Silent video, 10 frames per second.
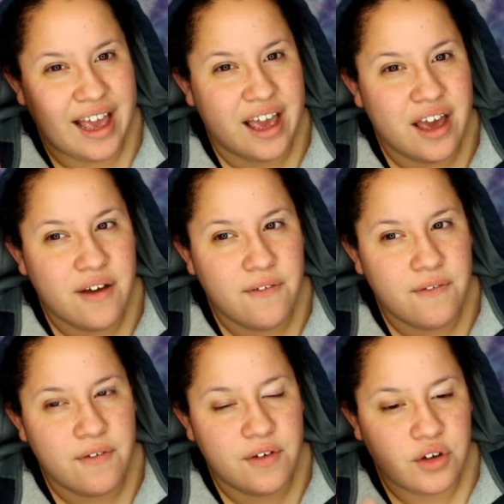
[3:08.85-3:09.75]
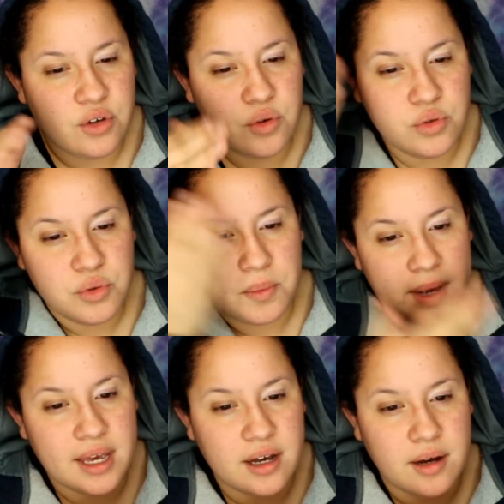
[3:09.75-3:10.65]
If you do
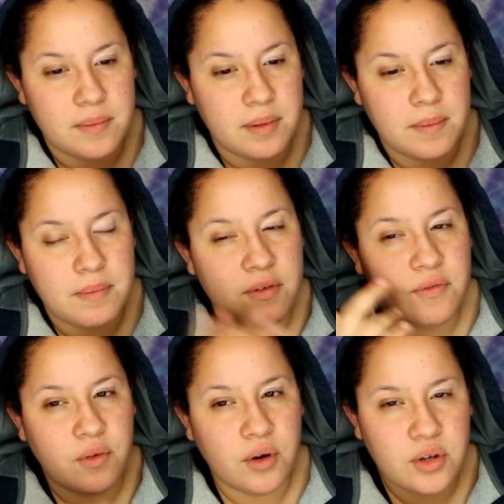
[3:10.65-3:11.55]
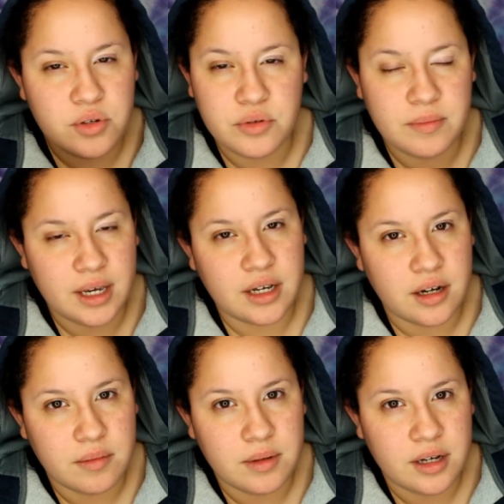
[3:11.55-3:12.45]
makeup, before you do makeup,